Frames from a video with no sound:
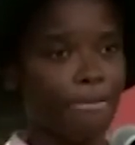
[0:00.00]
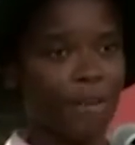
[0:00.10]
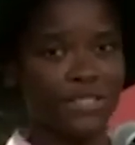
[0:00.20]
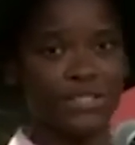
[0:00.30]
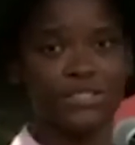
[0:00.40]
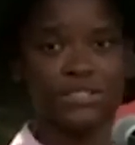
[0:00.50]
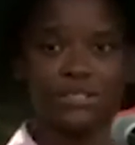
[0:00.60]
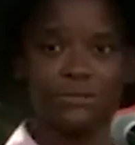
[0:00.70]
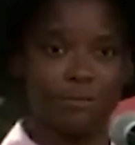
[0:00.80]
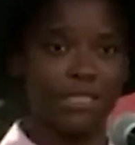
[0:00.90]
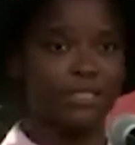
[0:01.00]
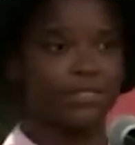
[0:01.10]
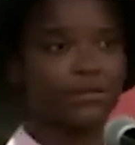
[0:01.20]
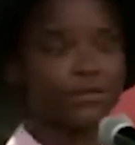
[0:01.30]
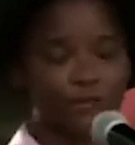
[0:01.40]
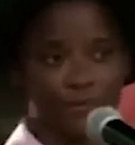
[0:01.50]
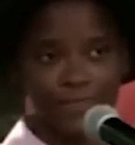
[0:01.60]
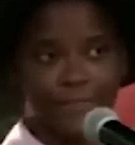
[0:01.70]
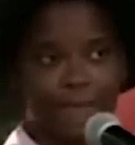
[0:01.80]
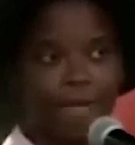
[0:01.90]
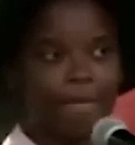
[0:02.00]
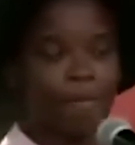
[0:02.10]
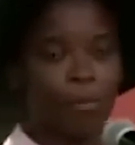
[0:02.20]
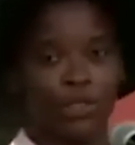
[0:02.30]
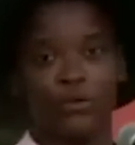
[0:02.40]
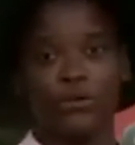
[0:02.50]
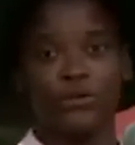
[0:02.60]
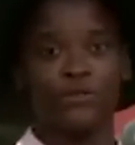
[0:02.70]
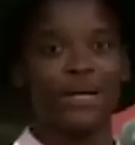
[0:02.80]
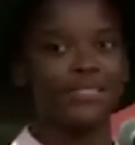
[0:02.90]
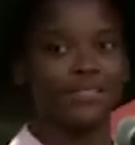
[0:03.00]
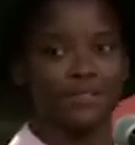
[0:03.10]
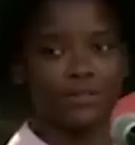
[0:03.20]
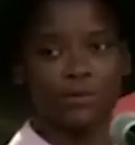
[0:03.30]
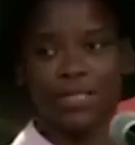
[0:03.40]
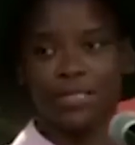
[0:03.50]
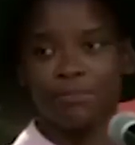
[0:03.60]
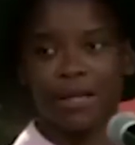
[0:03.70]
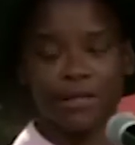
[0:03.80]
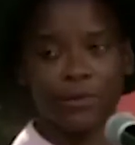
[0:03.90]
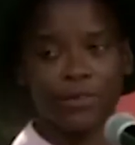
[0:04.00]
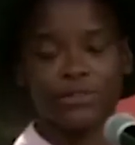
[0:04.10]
And Jesus speaks of, when you are invited to the wedding banquet,